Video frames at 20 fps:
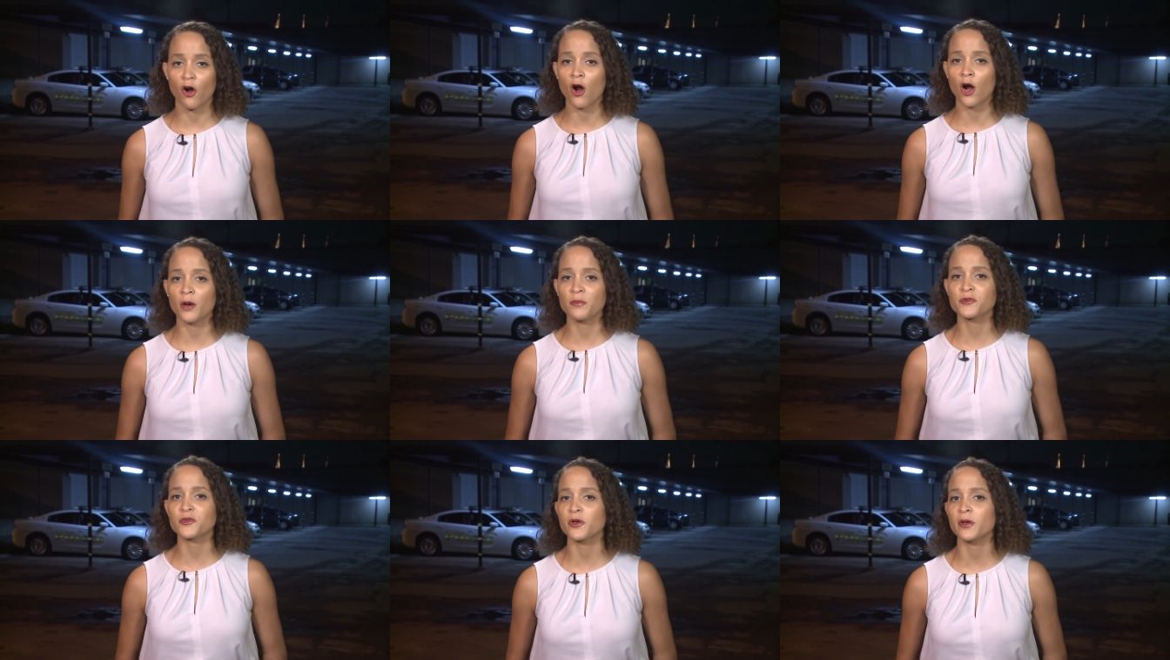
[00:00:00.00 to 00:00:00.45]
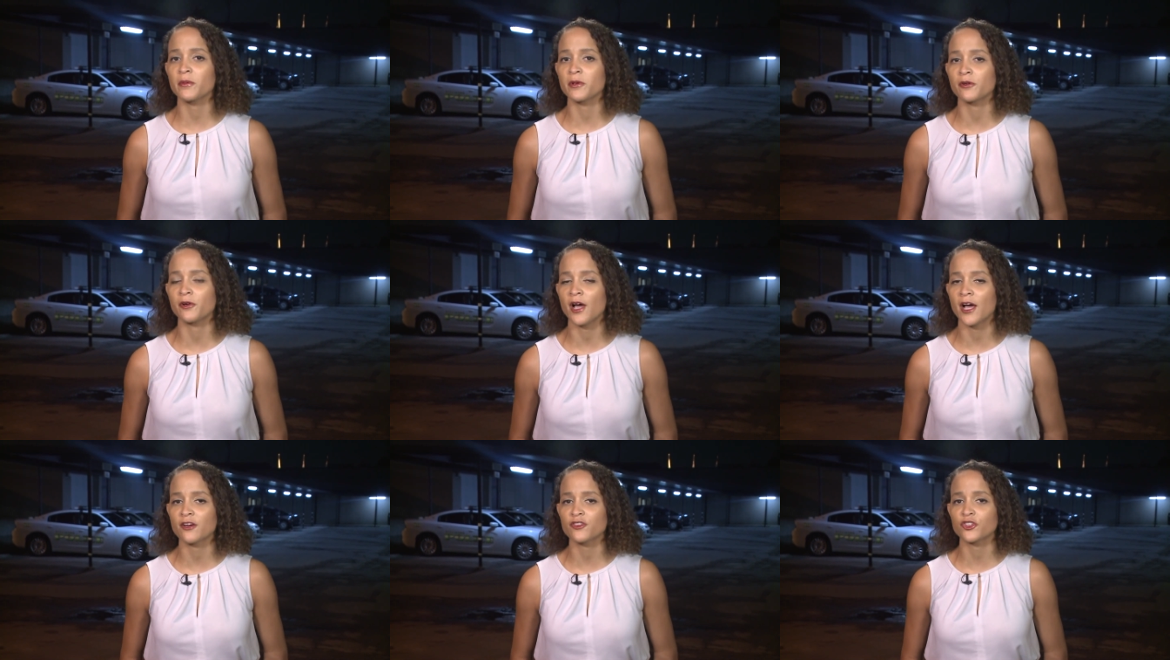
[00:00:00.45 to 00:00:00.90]
armed
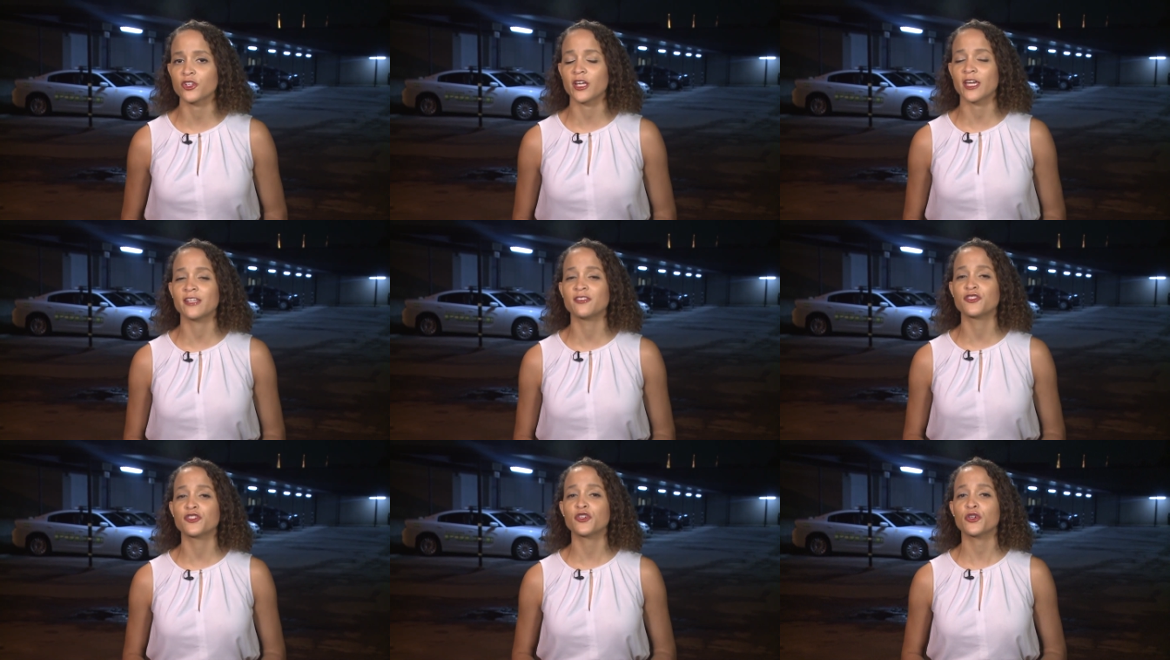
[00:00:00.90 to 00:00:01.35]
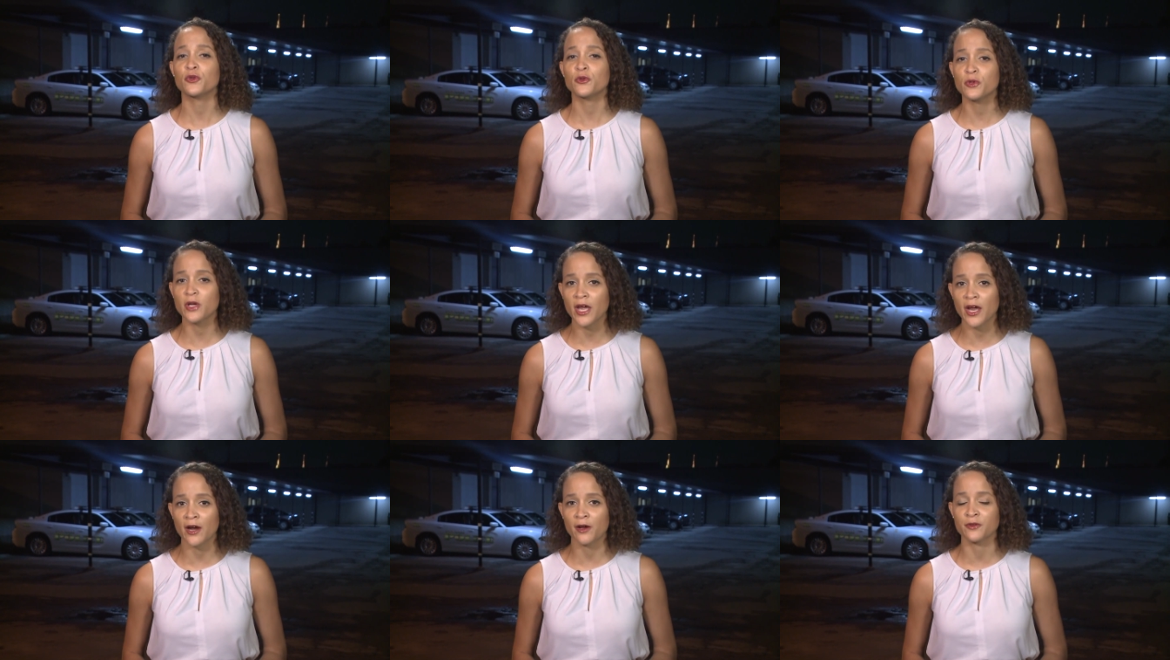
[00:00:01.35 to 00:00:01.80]
criminal action, and 2
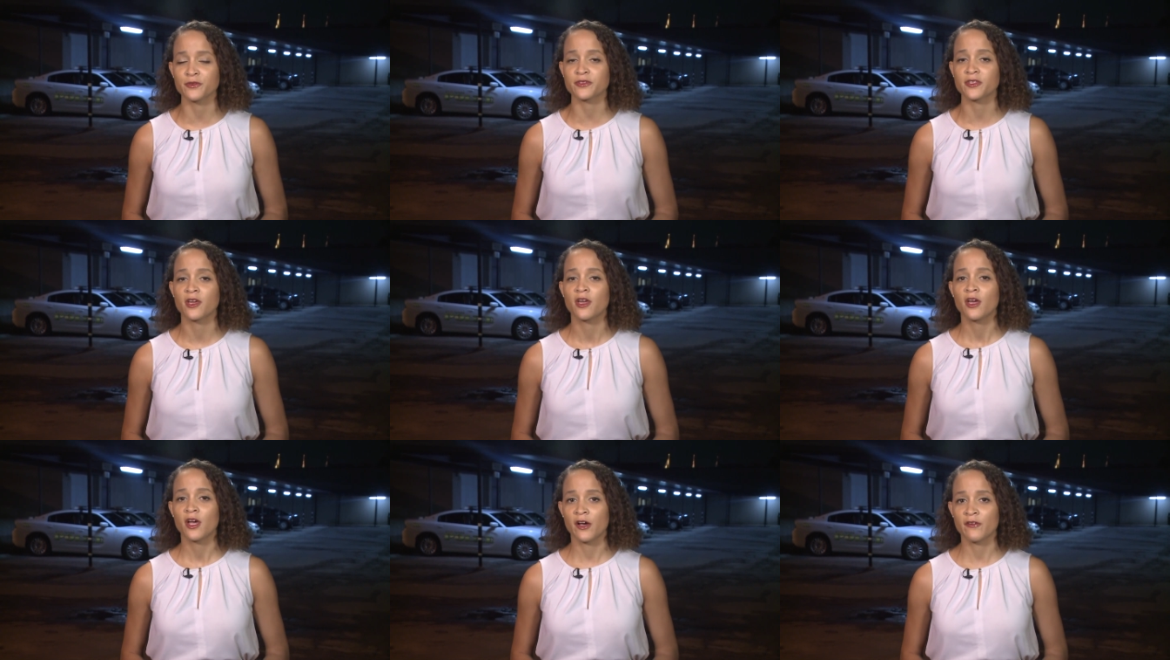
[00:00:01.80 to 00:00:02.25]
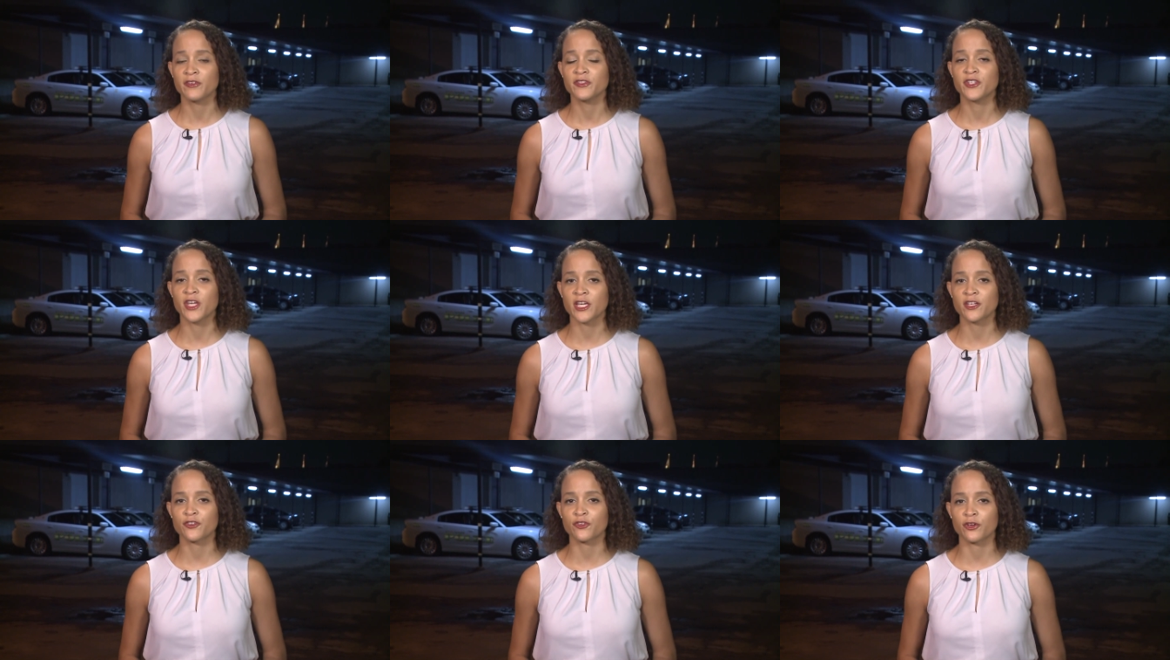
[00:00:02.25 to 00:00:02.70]
counts of
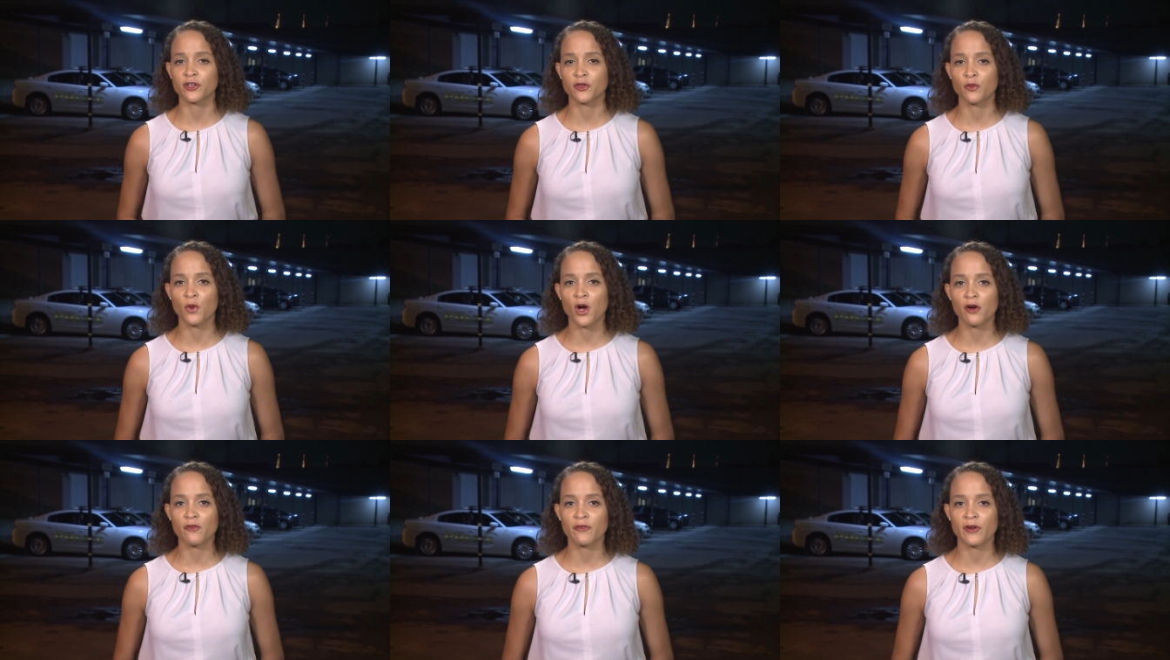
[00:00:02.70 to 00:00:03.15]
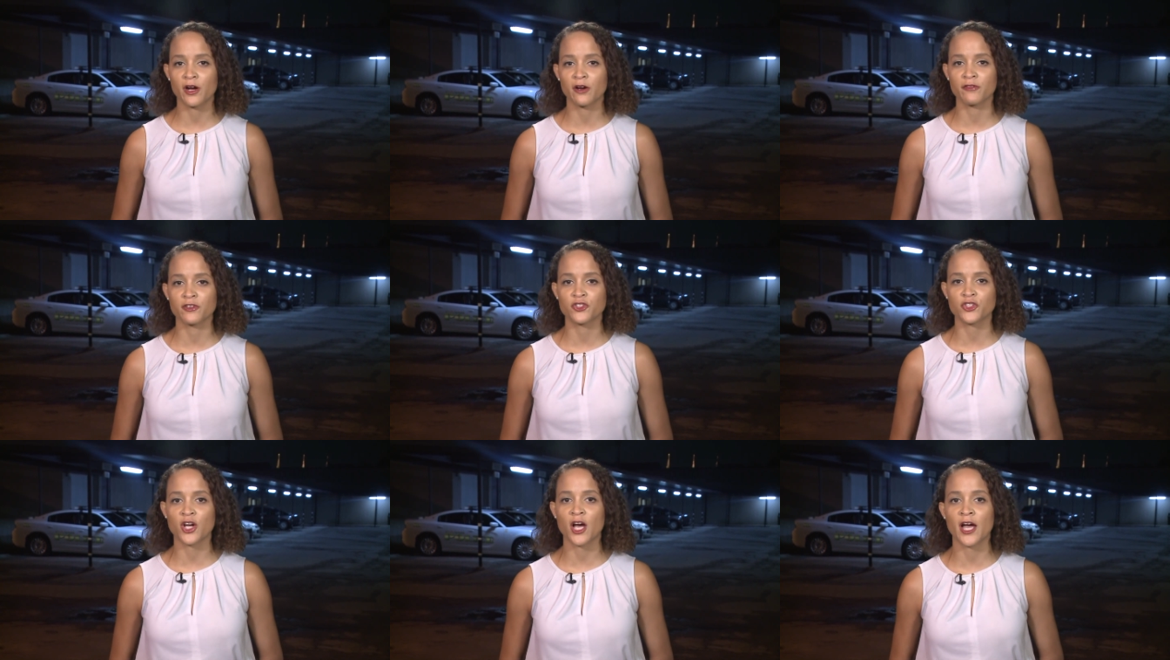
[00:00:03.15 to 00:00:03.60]
endangering the welfare of
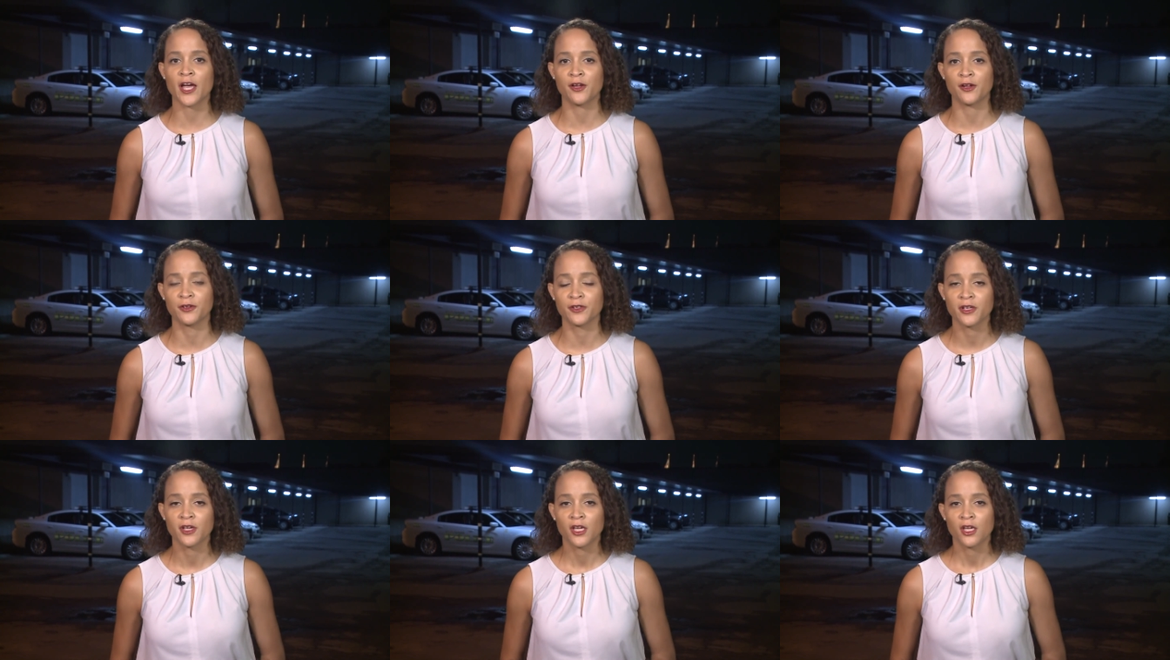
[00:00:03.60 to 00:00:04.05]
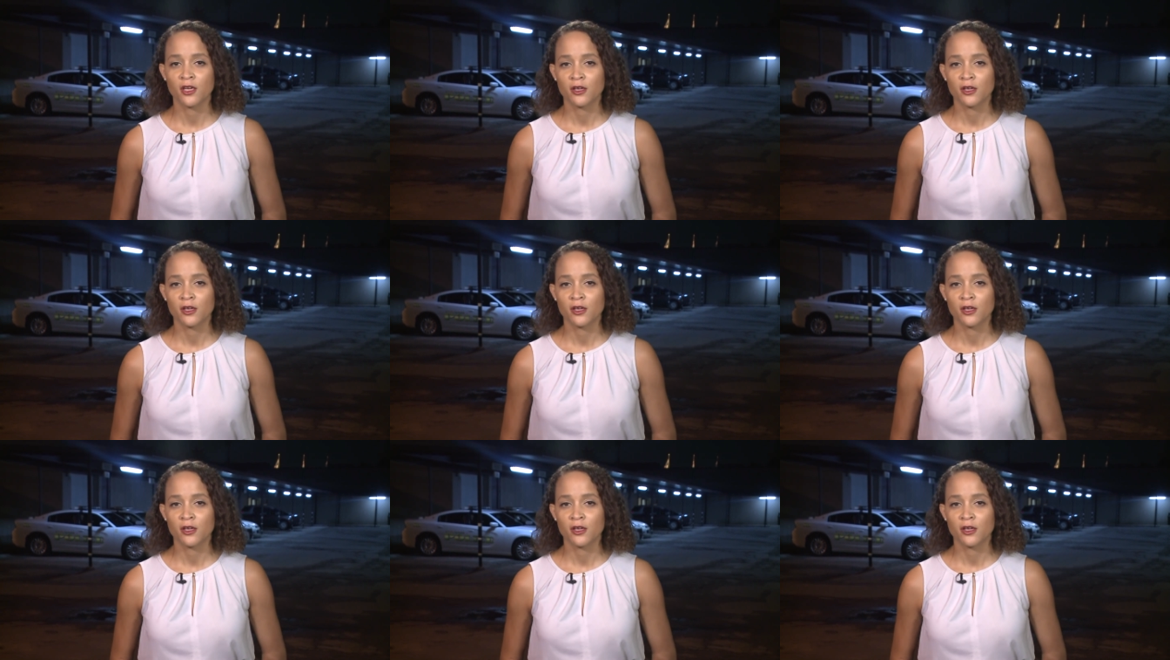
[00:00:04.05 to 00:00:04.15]
a child.